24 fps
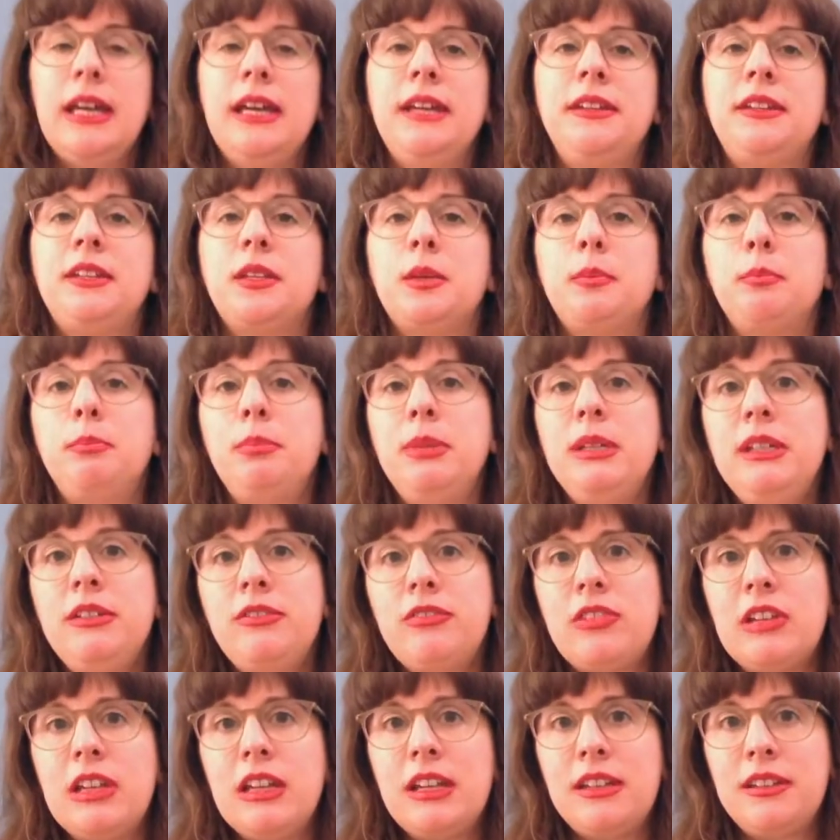it's a B
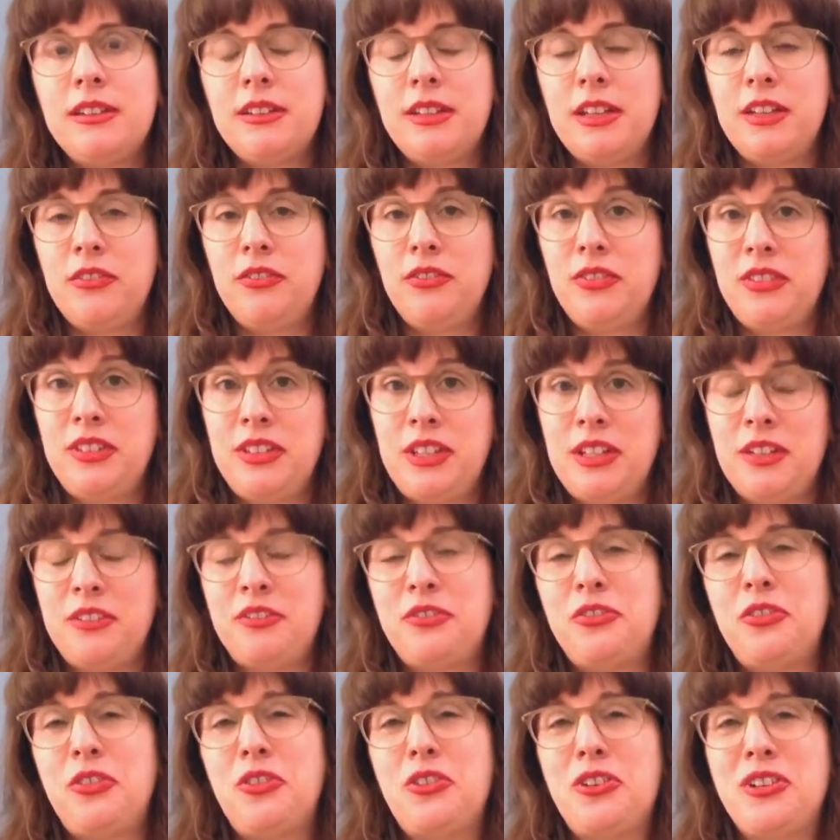flat 7 sus
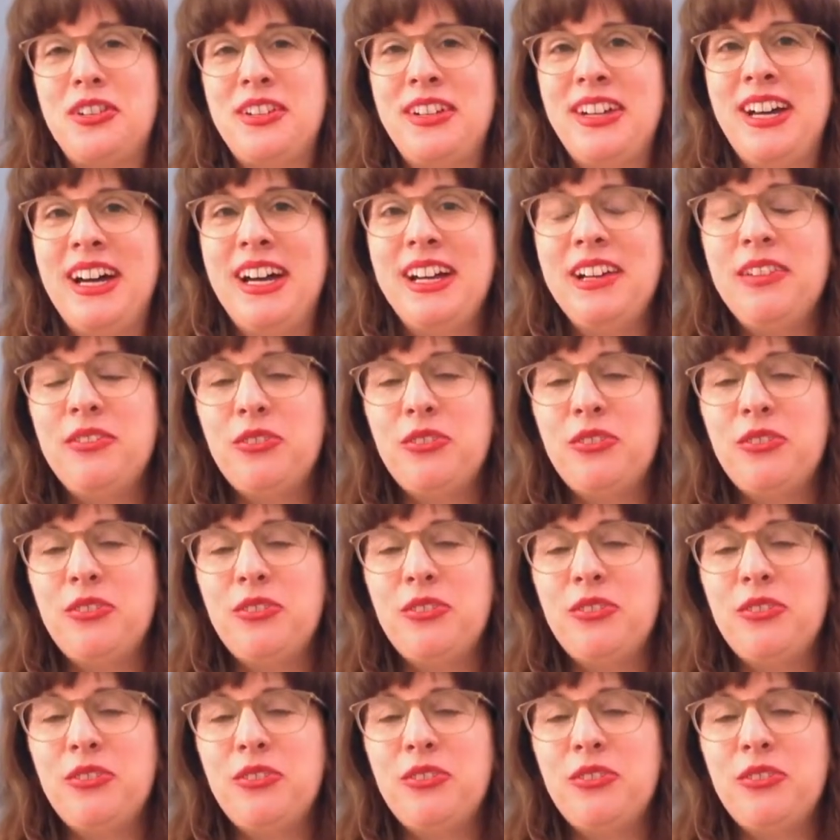4 9